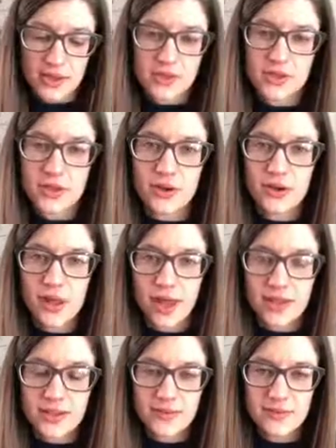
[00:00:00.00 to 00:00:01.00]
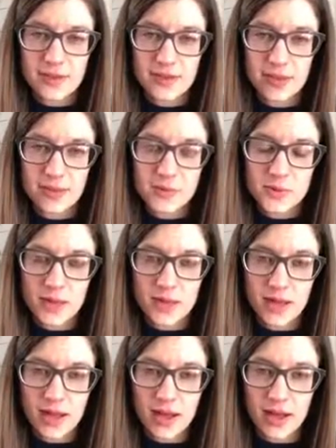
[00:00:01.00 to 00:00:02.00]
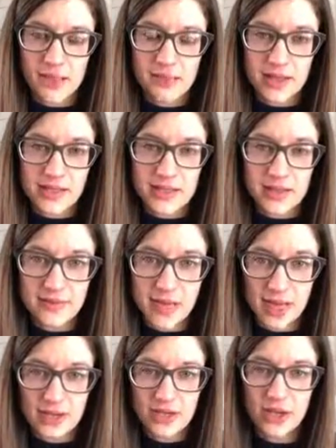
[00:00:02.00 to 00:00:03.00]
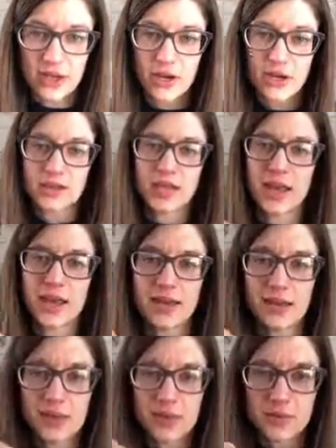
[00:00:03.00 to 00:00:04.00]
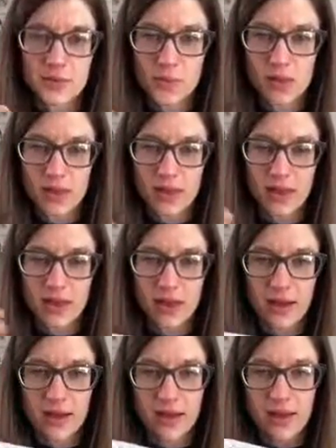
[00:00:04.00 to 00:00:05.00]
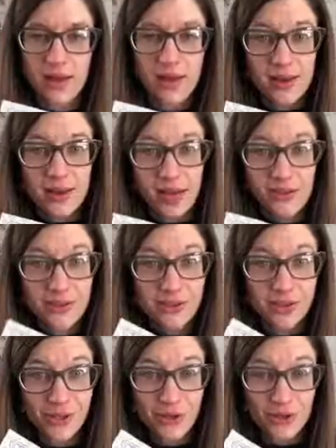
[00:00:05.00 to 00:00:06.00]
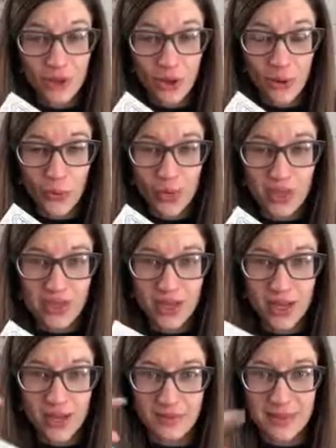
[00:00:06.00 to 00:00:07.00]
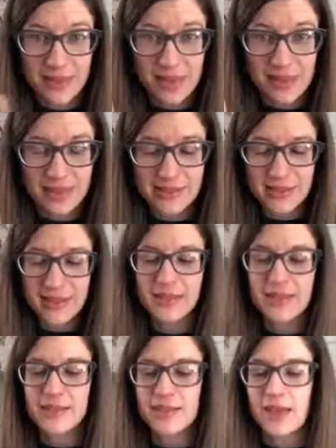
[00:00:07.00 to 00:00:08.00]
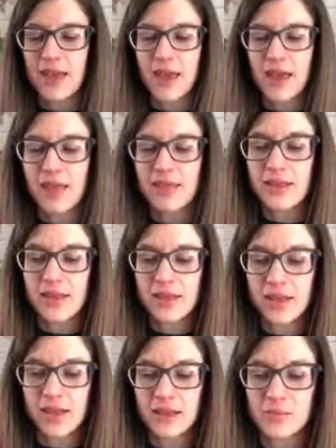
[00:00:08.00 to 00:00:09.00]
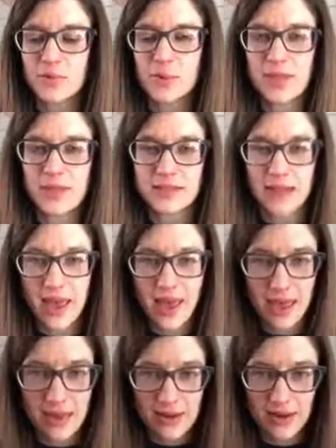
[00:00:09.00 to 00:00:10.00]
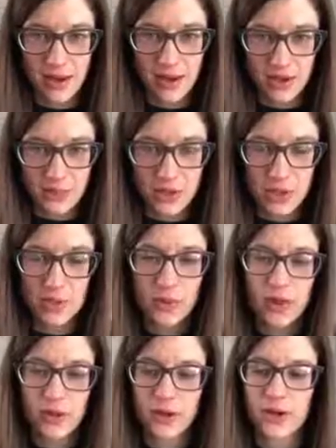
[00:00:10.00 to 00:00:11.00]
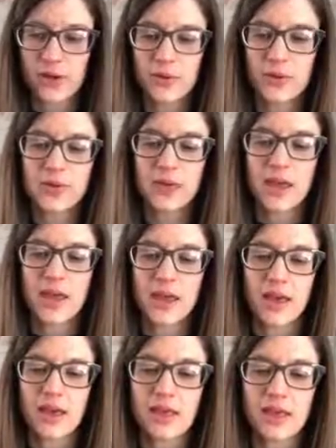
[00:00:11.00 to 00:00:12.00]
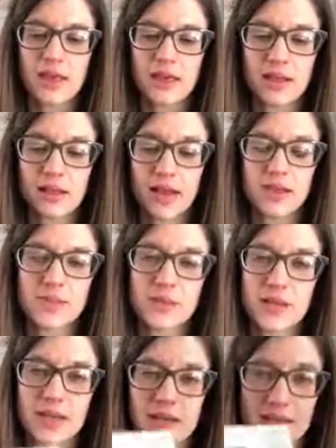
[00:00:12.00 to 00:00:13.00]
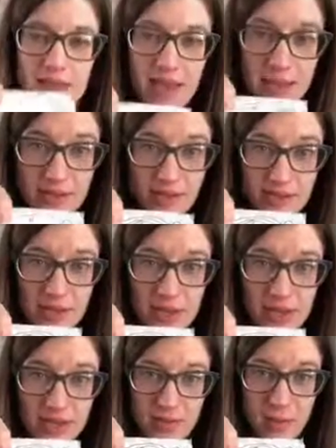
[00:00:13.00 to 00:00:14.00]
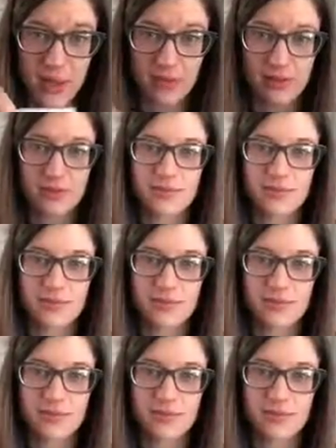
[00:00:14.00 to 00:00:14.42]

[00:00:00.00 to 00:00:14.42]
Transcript: So the activity comes with a set of test cards, and it comes with the cover so you know which set this is, and then it comes with 10 QR codes, and then the last one is the answer key as well.